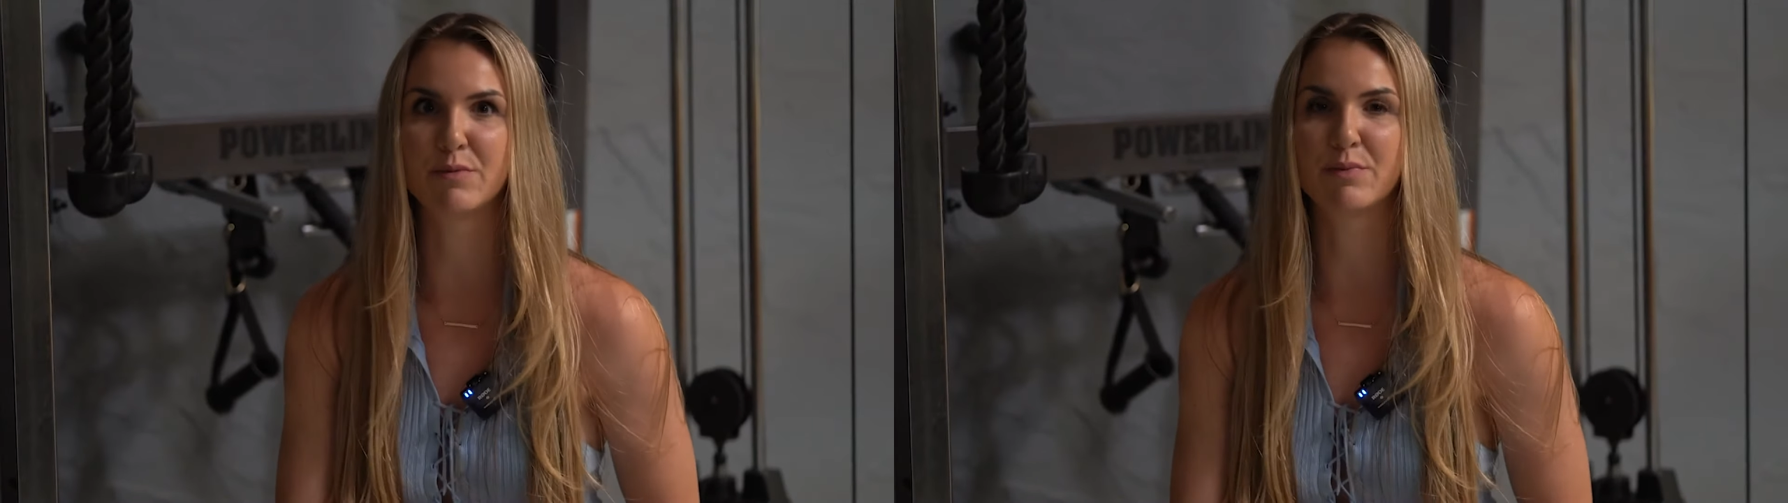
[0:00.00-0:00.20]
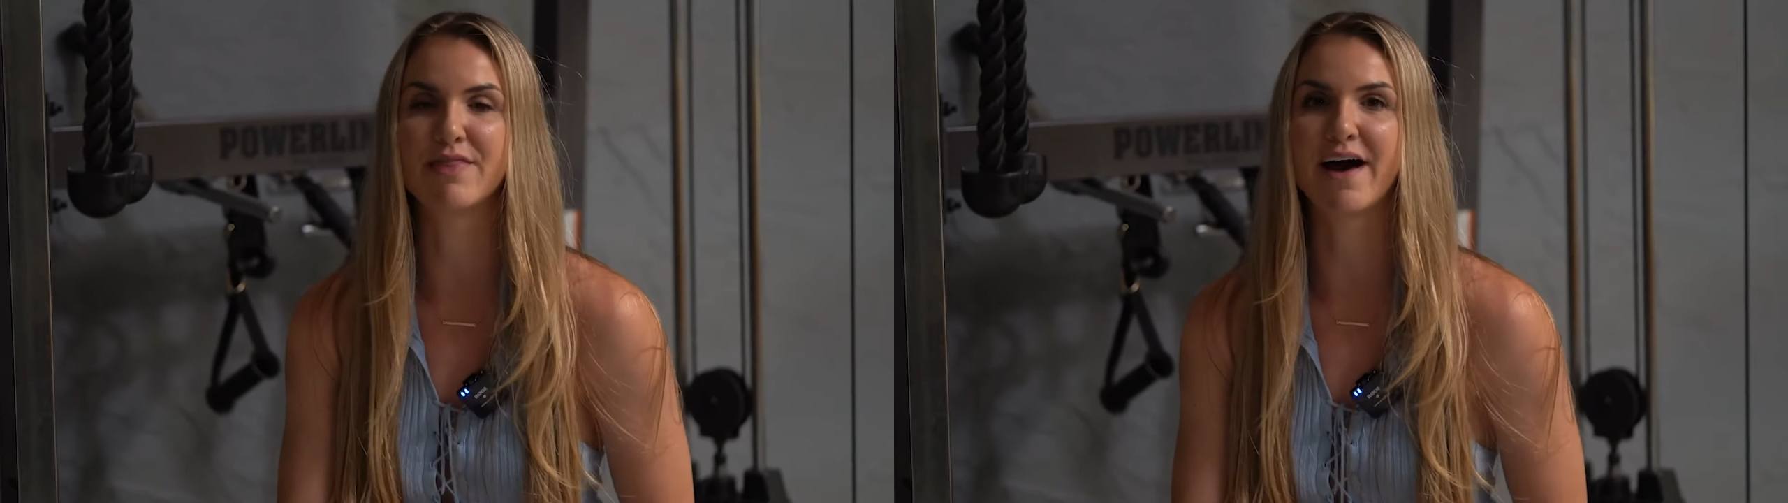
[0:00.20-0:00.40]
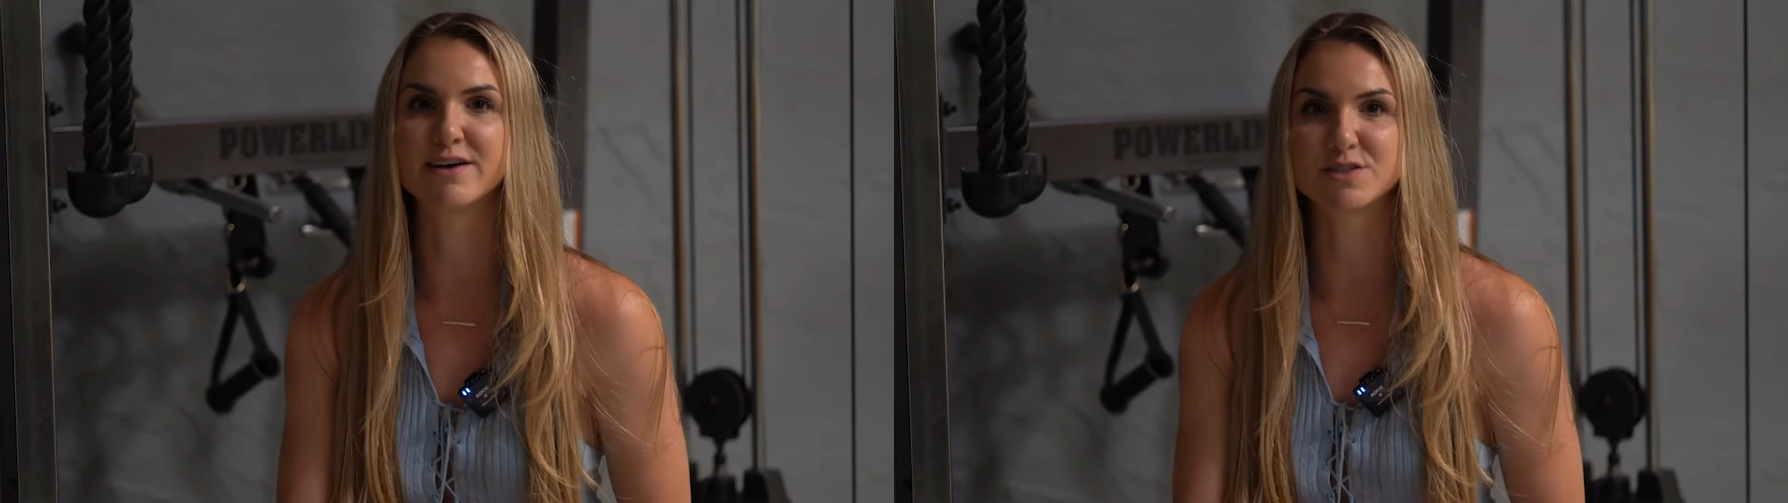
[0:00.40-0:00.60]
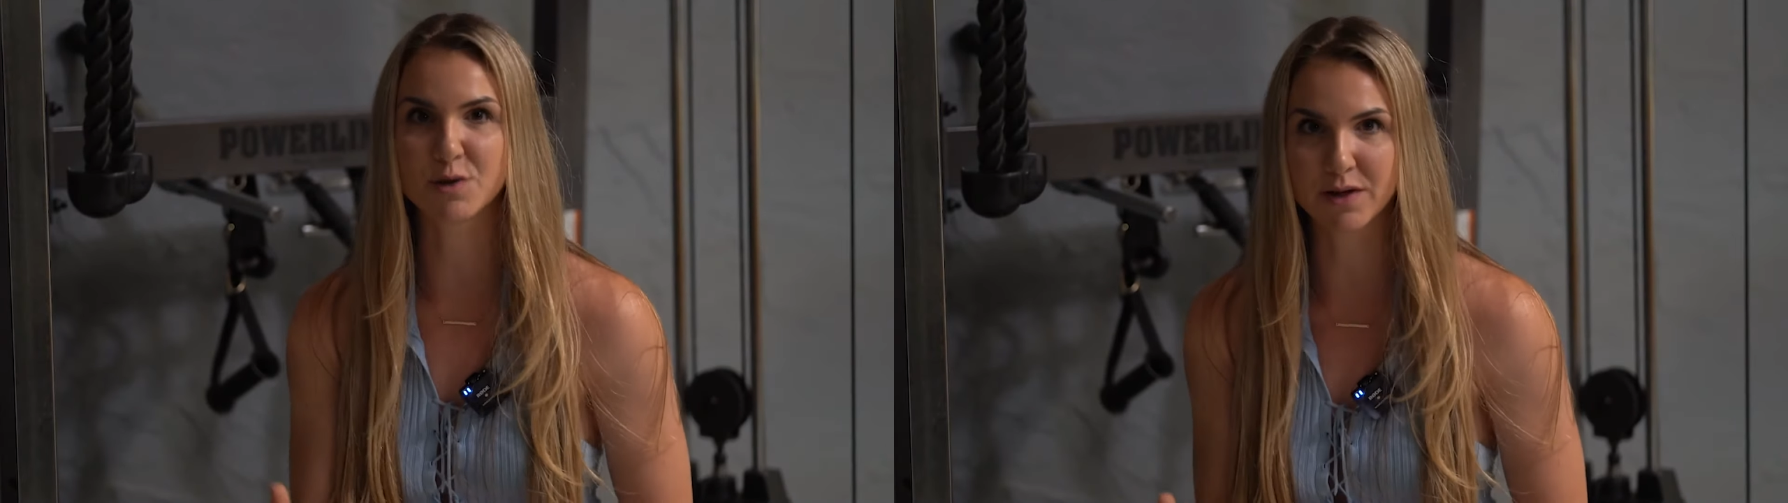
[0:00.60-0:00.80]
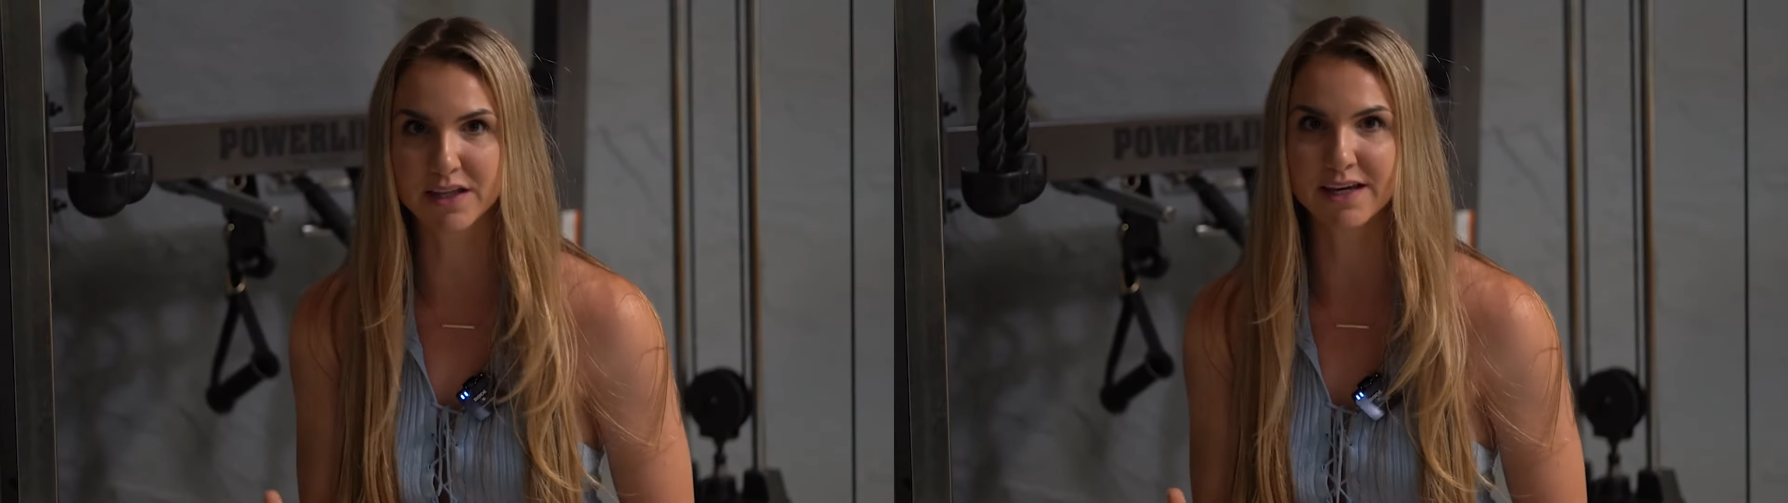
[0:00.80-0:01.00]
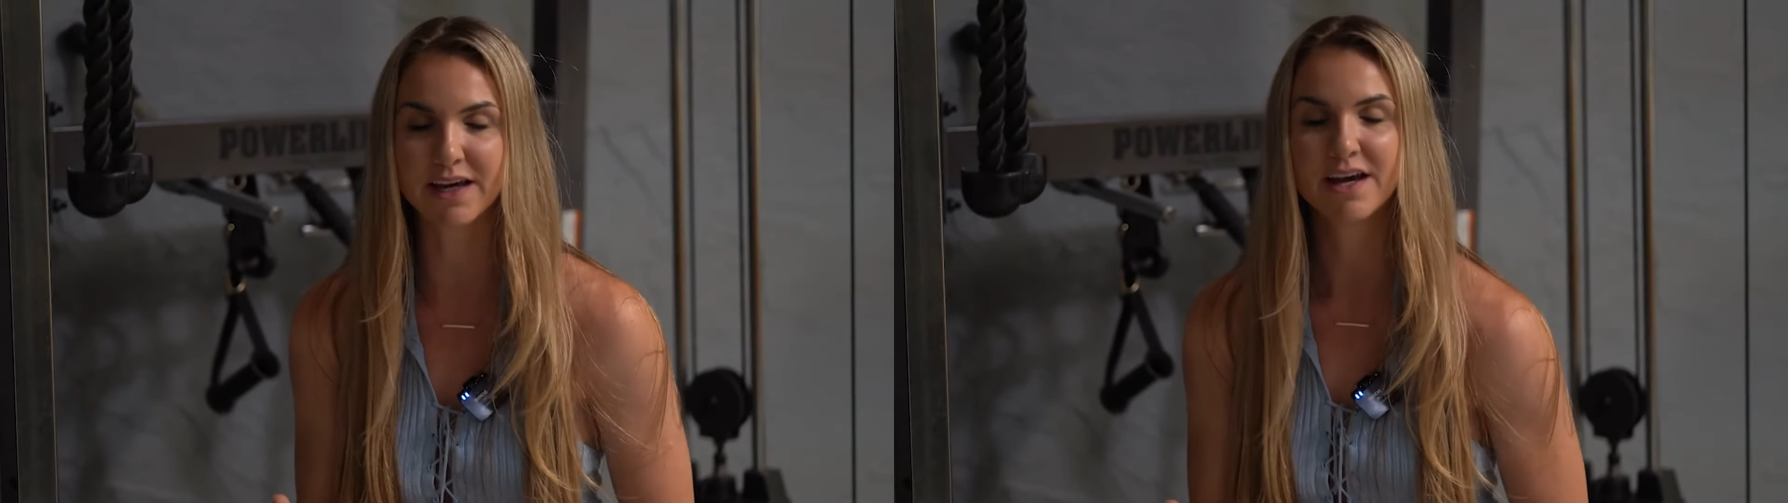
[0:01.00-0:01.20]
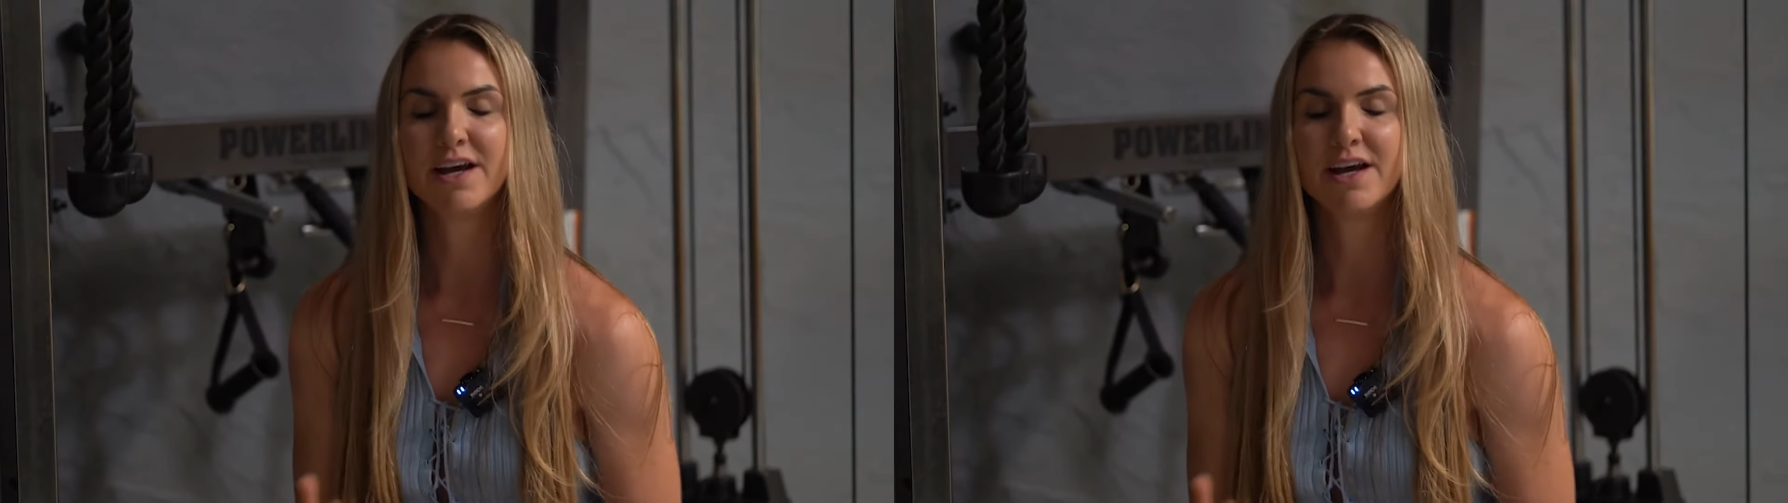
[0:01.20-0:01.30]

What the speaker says: of breath as quickly.